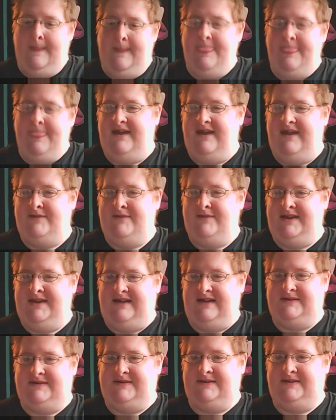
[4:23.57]
I haven't
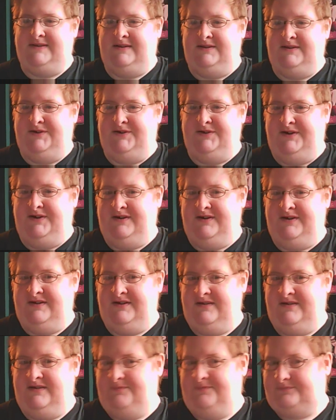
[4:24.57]
cast on the
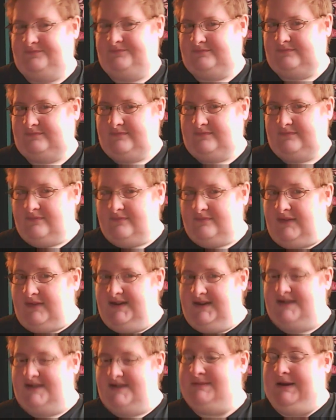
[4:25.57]

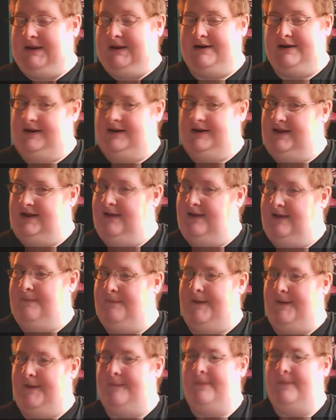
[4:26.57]
next pair yet,
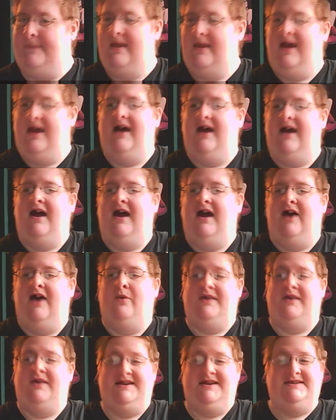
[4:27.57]
but
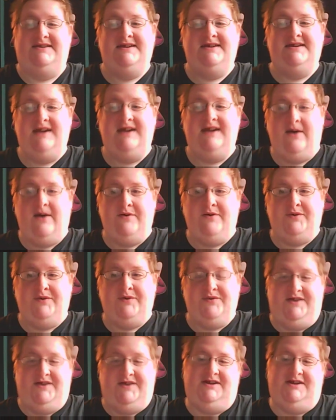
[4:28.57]
what I did, however,
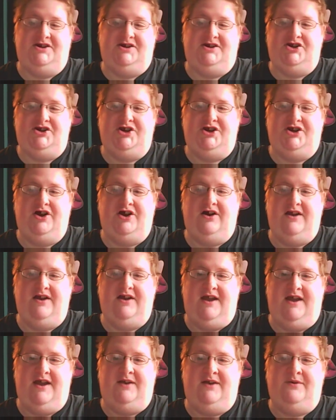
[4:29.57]
finish,
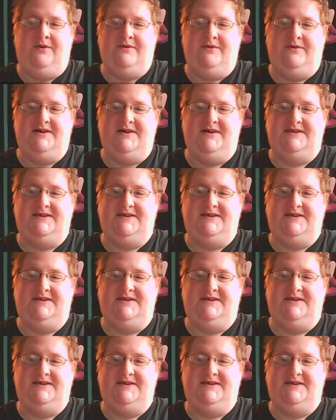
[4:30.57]
again, was